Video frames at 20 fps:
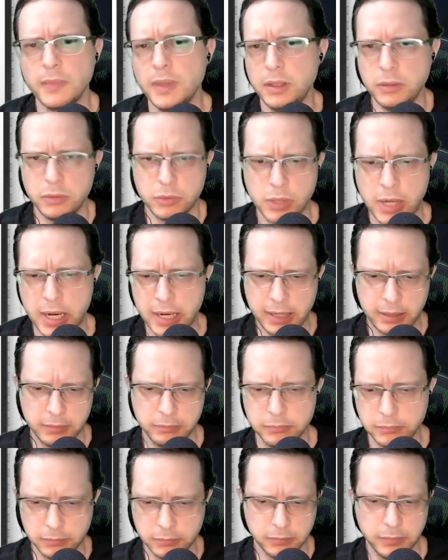try to
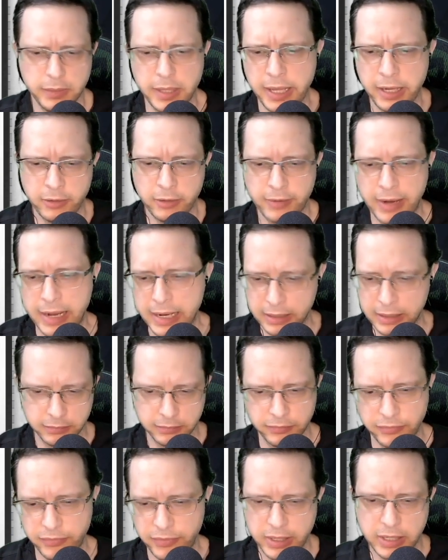iterate
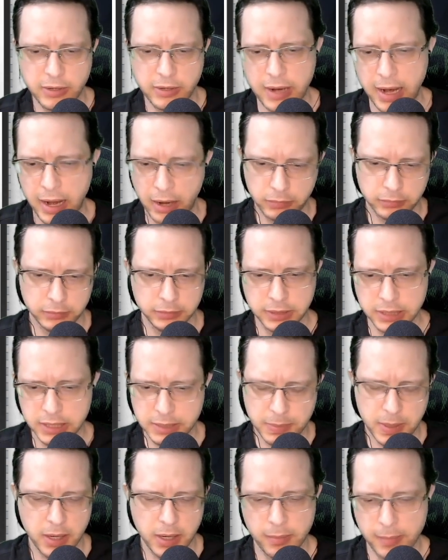and figure out and
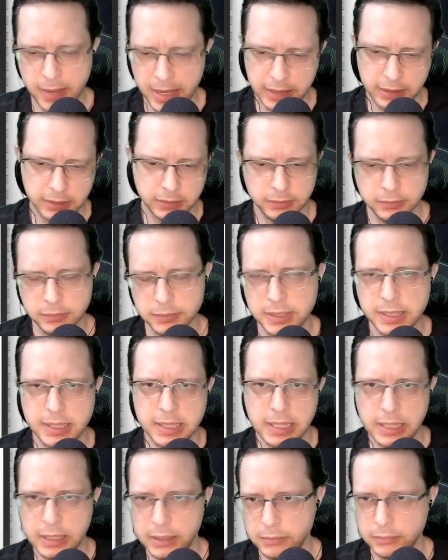experiment and
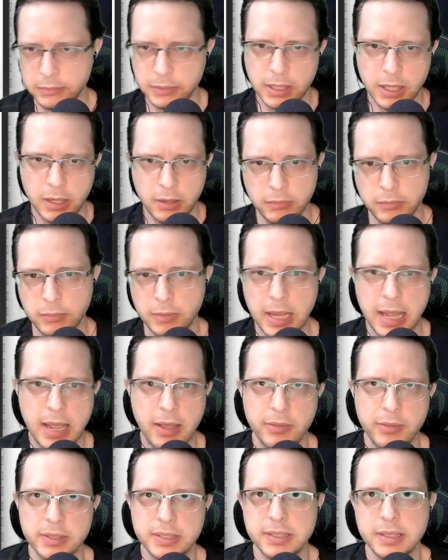see, how
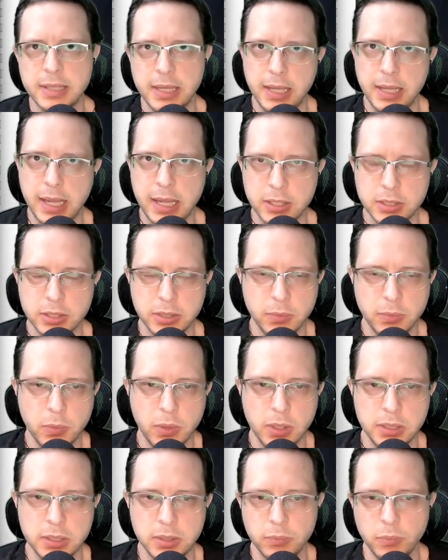this thing actually
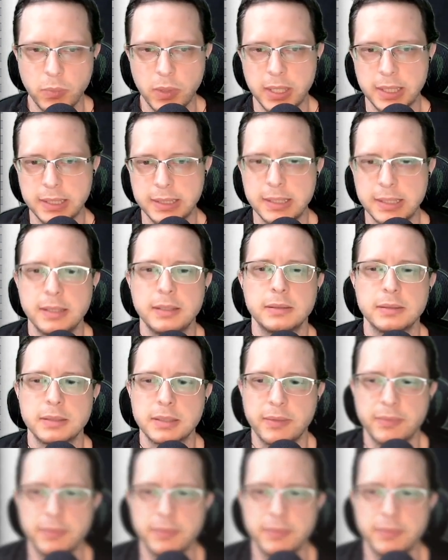worked and what it did and stuff